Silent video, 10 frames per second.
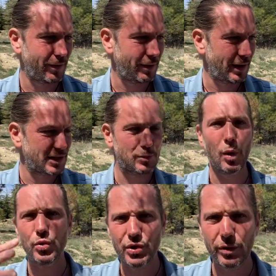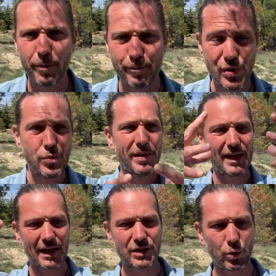explosion,
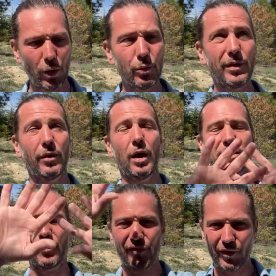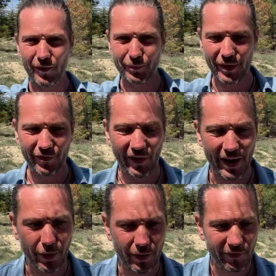booming and so on with a lot of
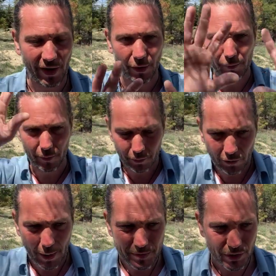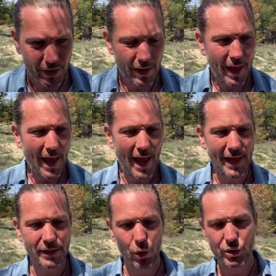firecrackers,
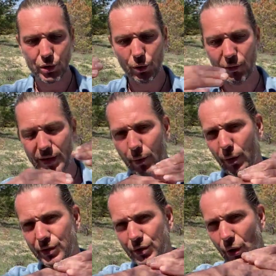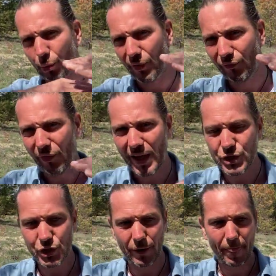and also there was a
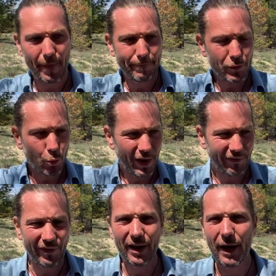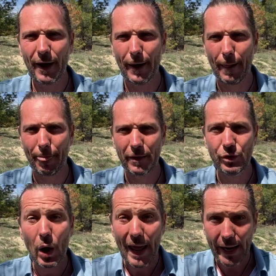reflection with
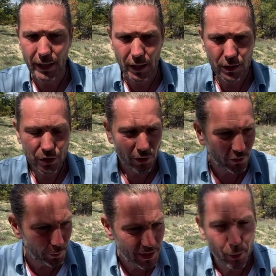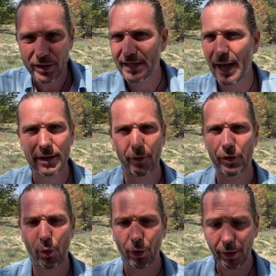the lake. So for me it was the end of
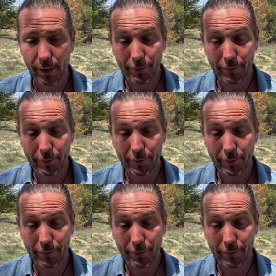the world.